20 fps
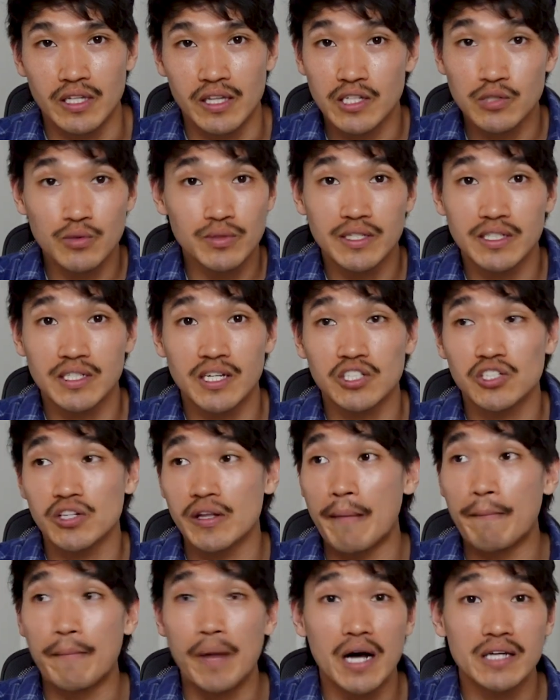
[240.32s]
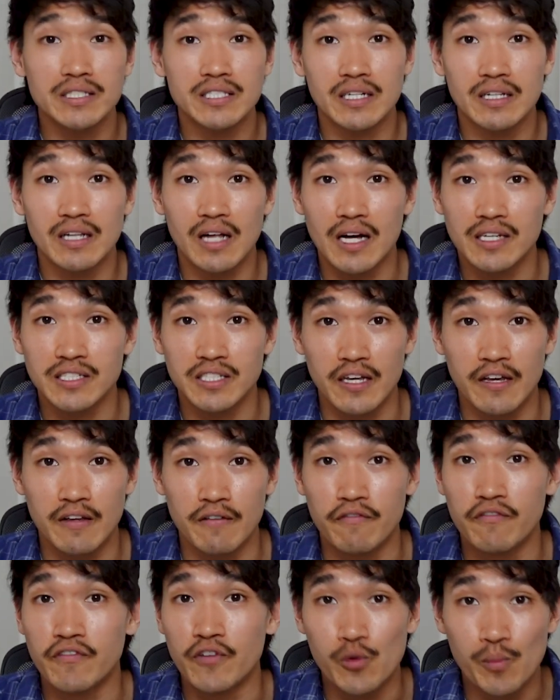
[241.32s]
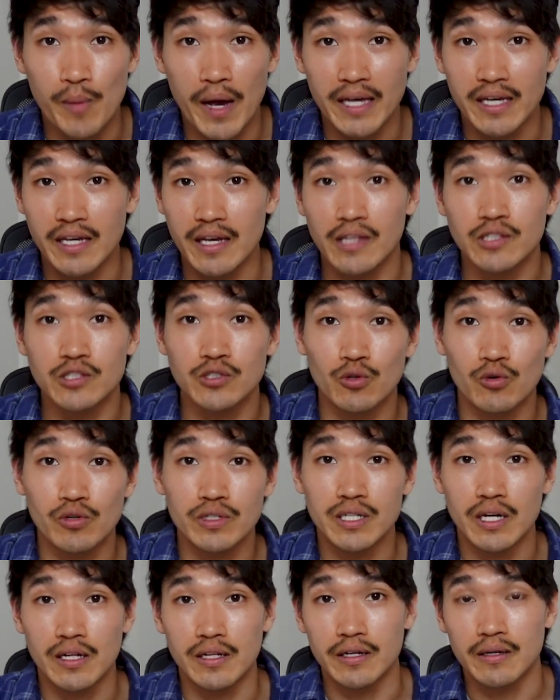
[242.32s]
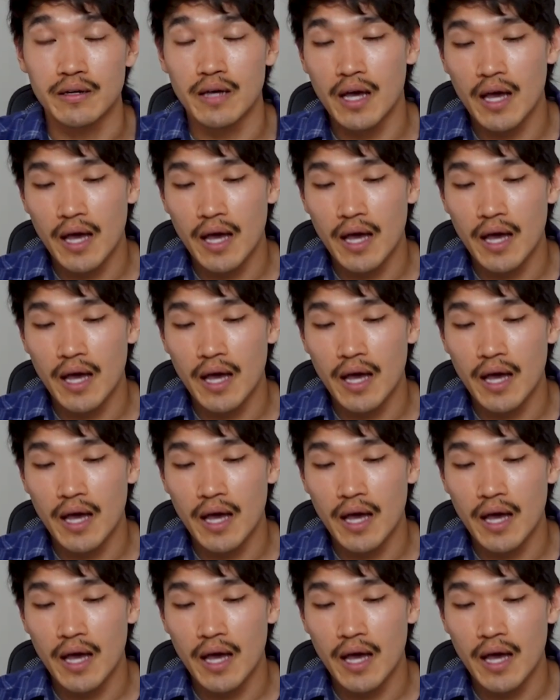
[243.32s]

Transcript: And this was essentially a masterclass in filmmaking and storytelling.